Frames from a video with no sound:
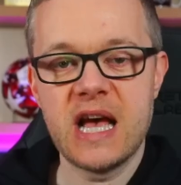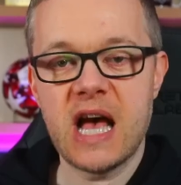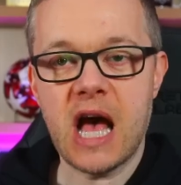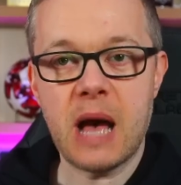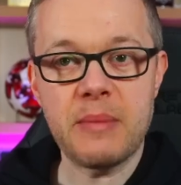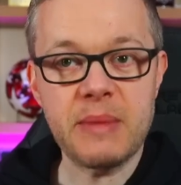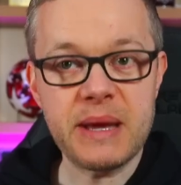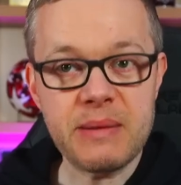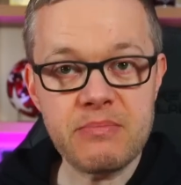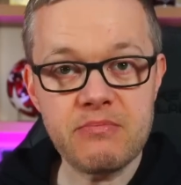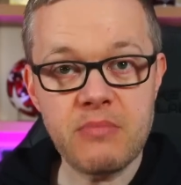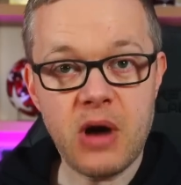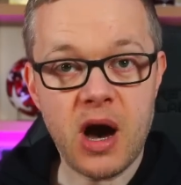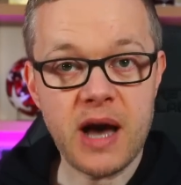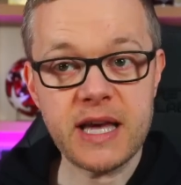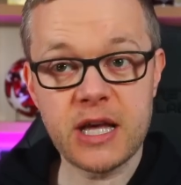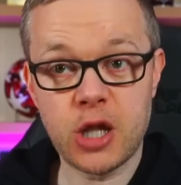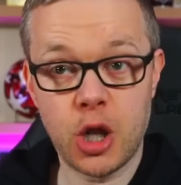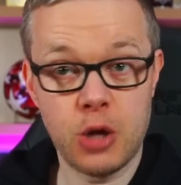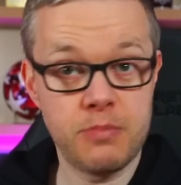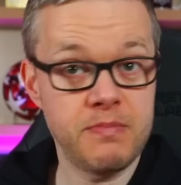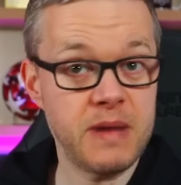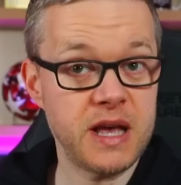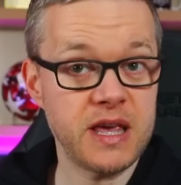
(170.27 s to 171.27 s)
I mean, my
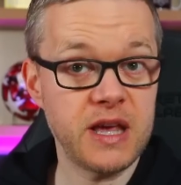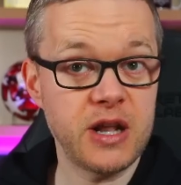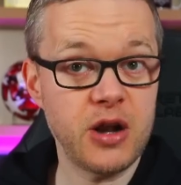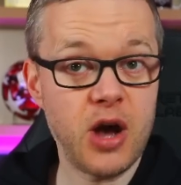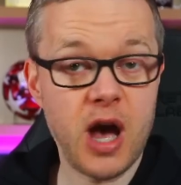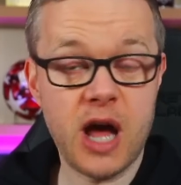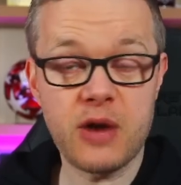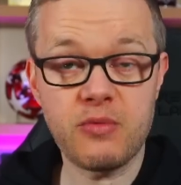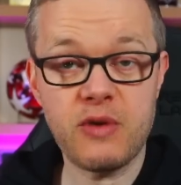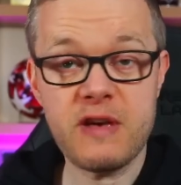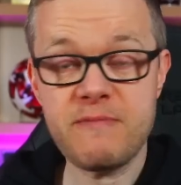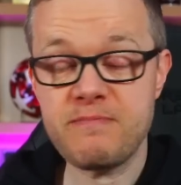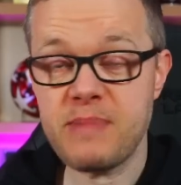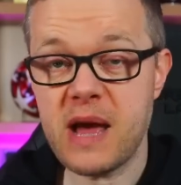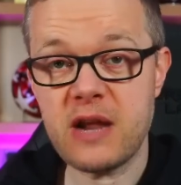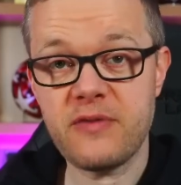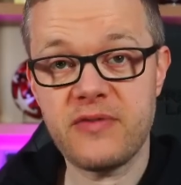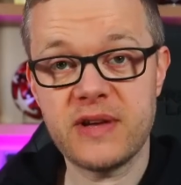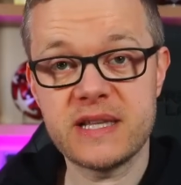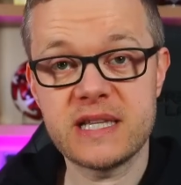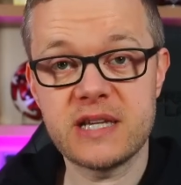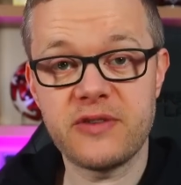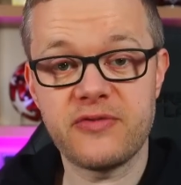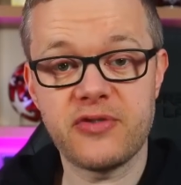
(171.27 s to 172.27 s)
club, Man United, we've
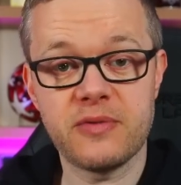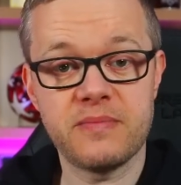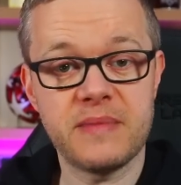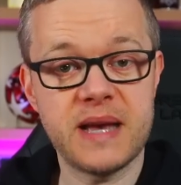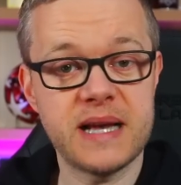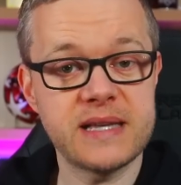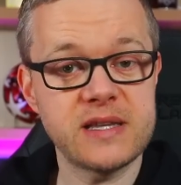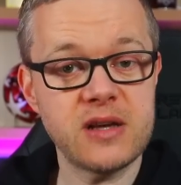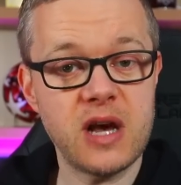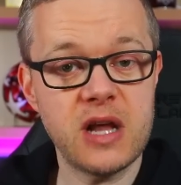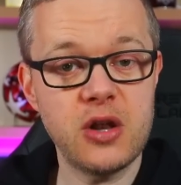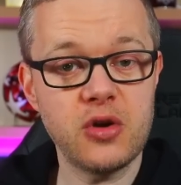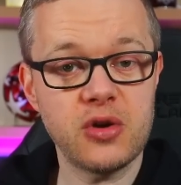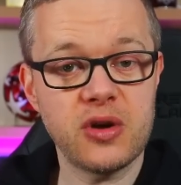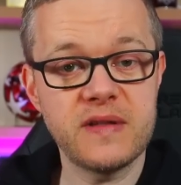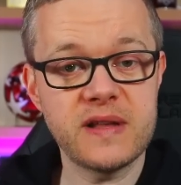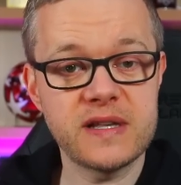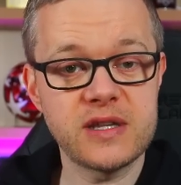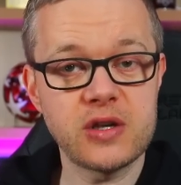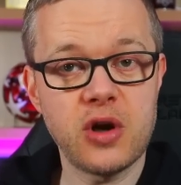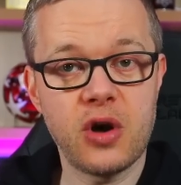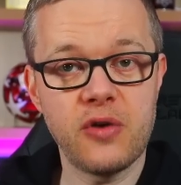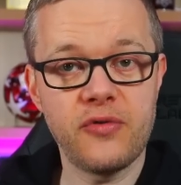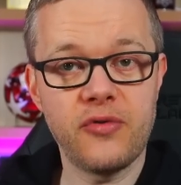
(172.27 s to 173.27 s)
benefited from this. I look at the
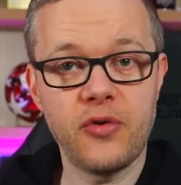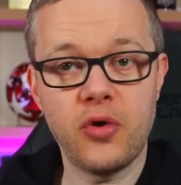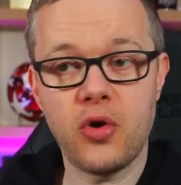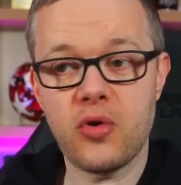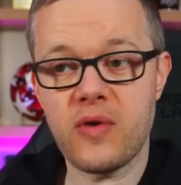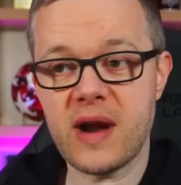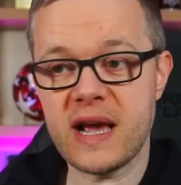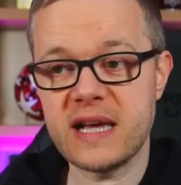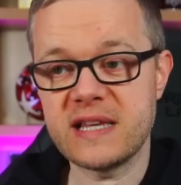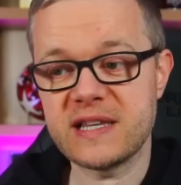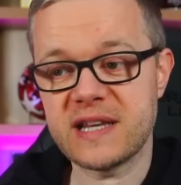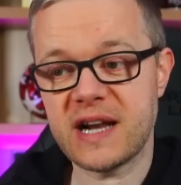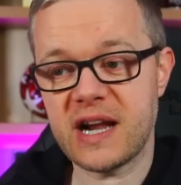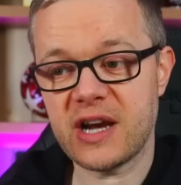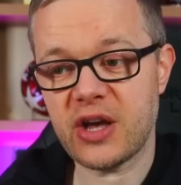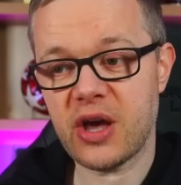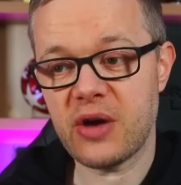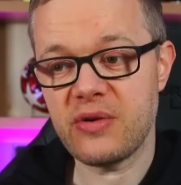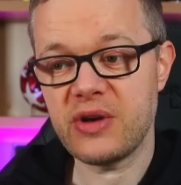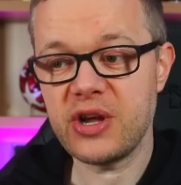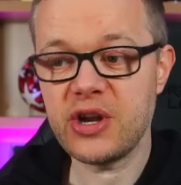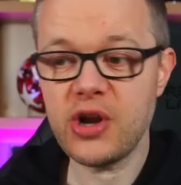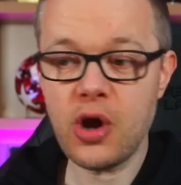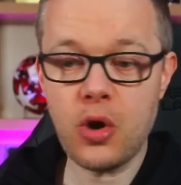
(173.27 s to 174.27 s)
top four race and I go,
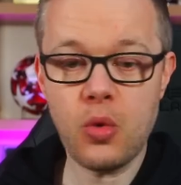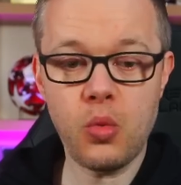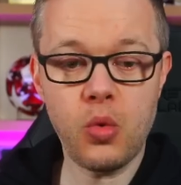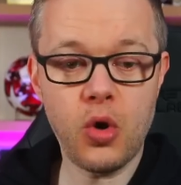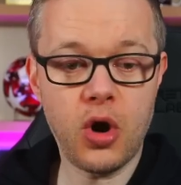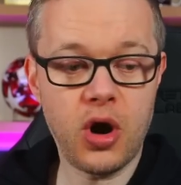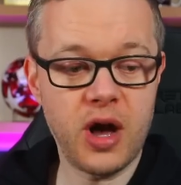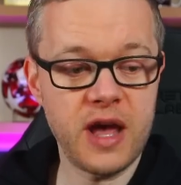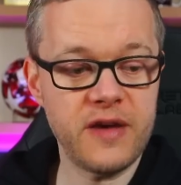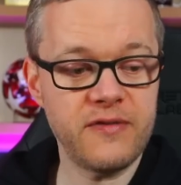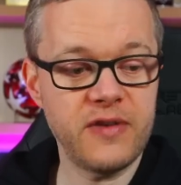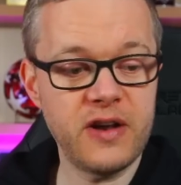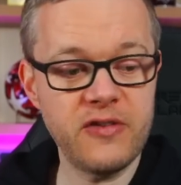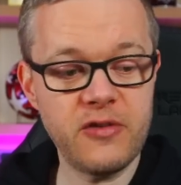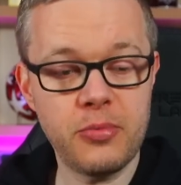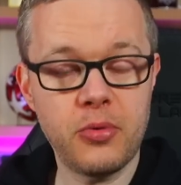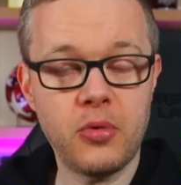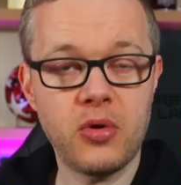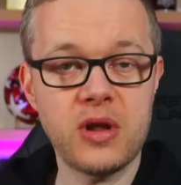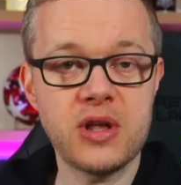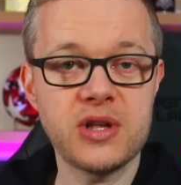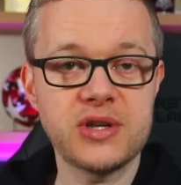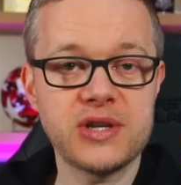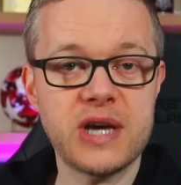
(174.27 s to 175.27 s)
you know what? If
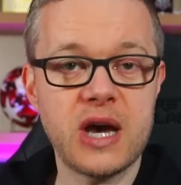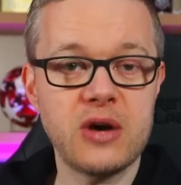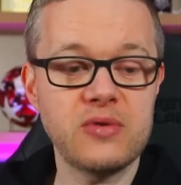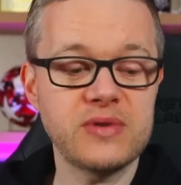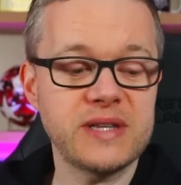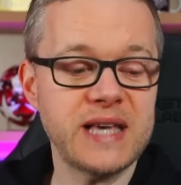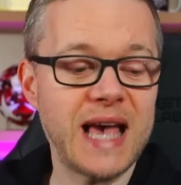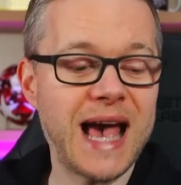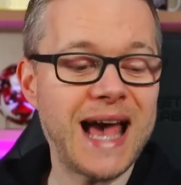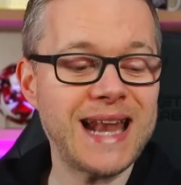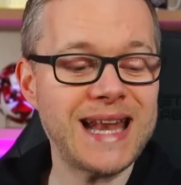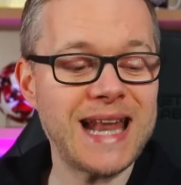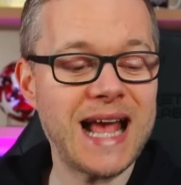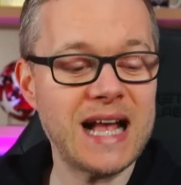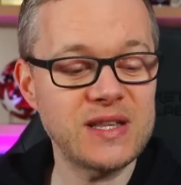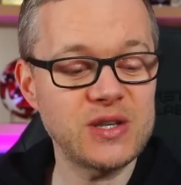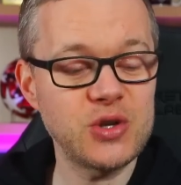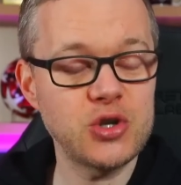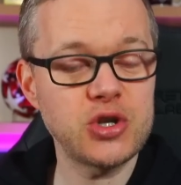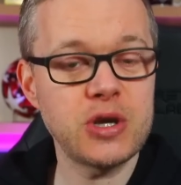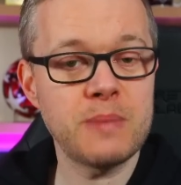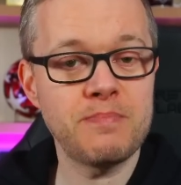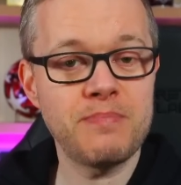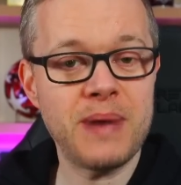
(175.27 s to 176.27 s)
Liverpool and Chelsea hadn't had
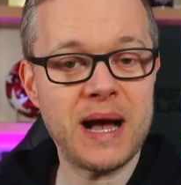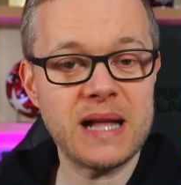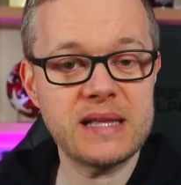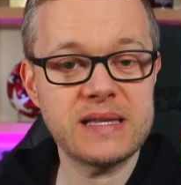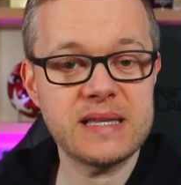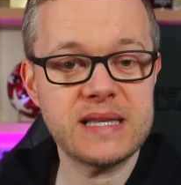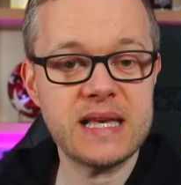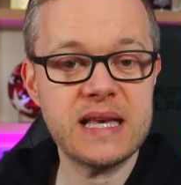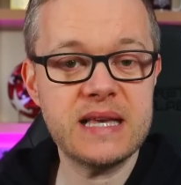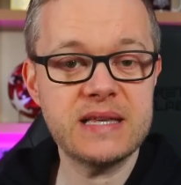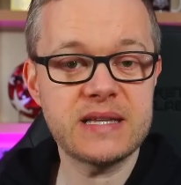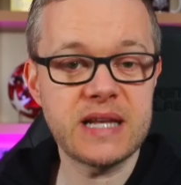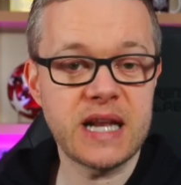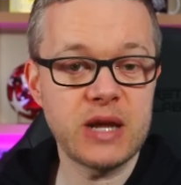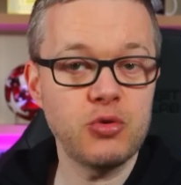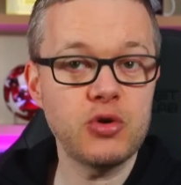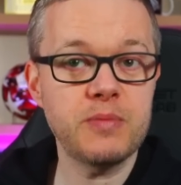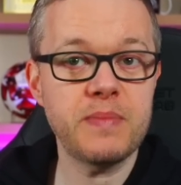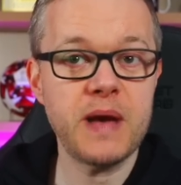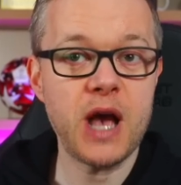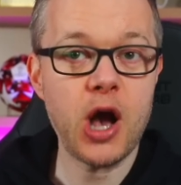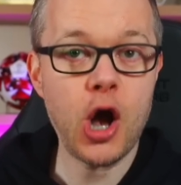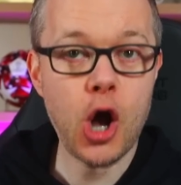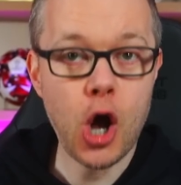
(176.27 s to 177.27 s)
such a bad season, it
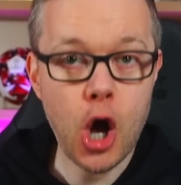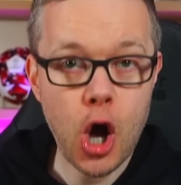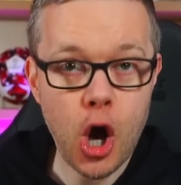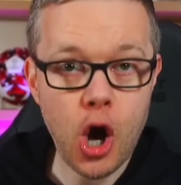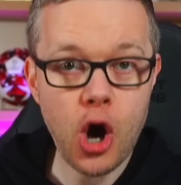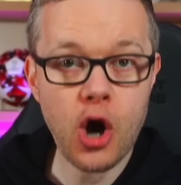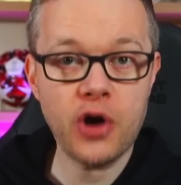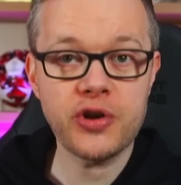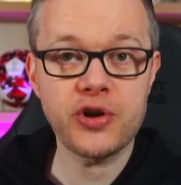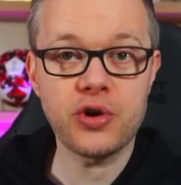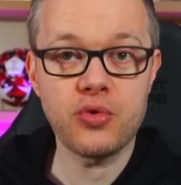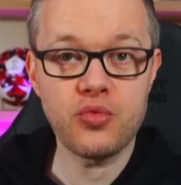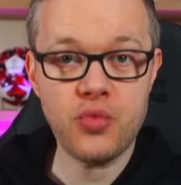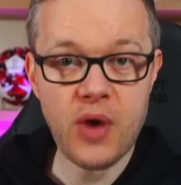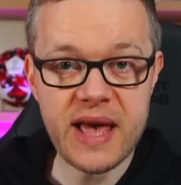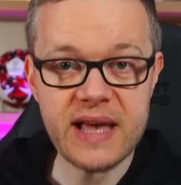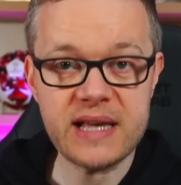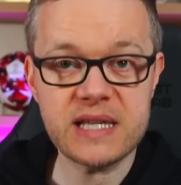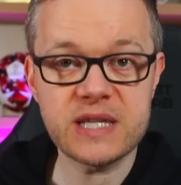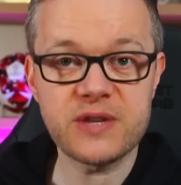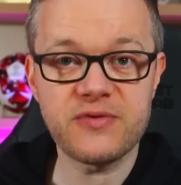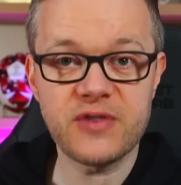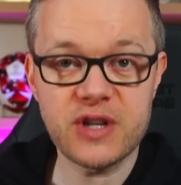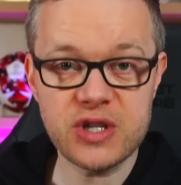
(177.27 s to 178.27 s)
would be a harder
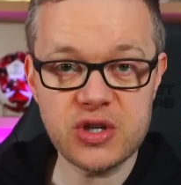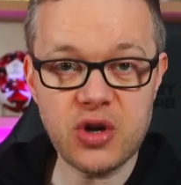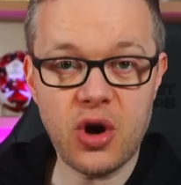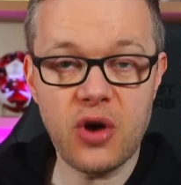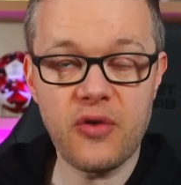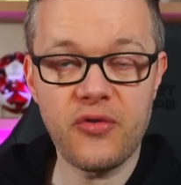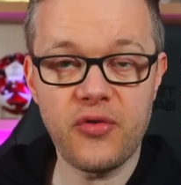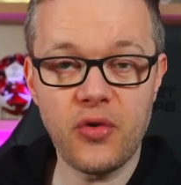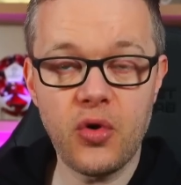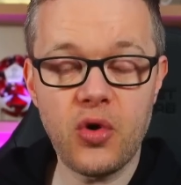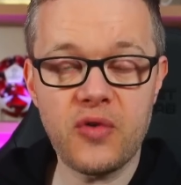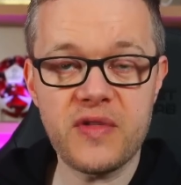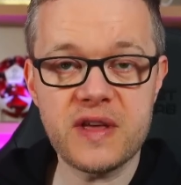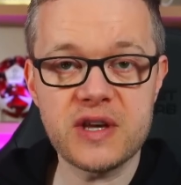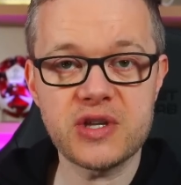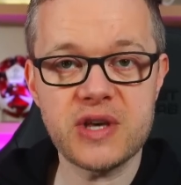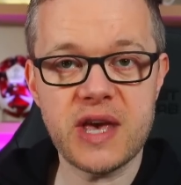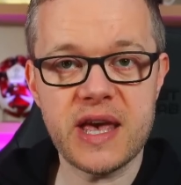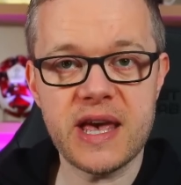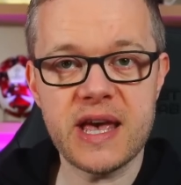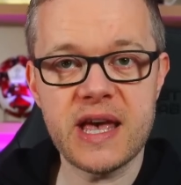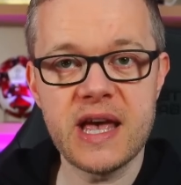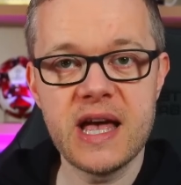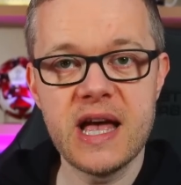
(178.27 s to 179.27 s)
race for top four this
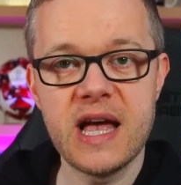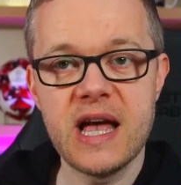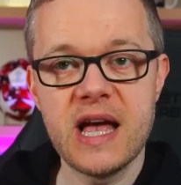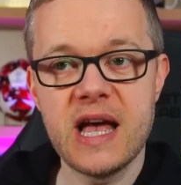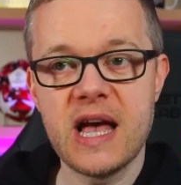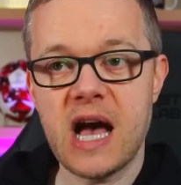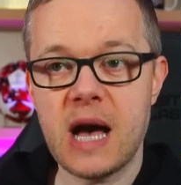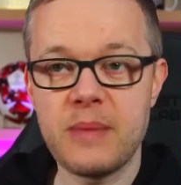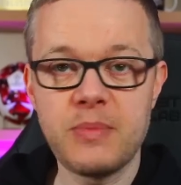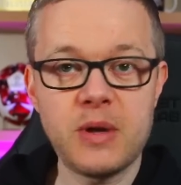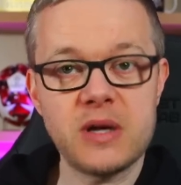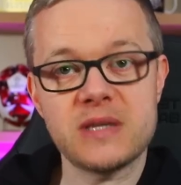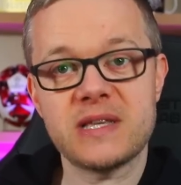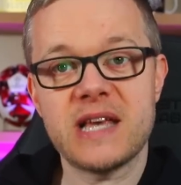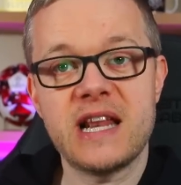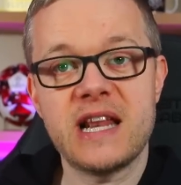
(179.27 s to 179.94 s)
year. I'm not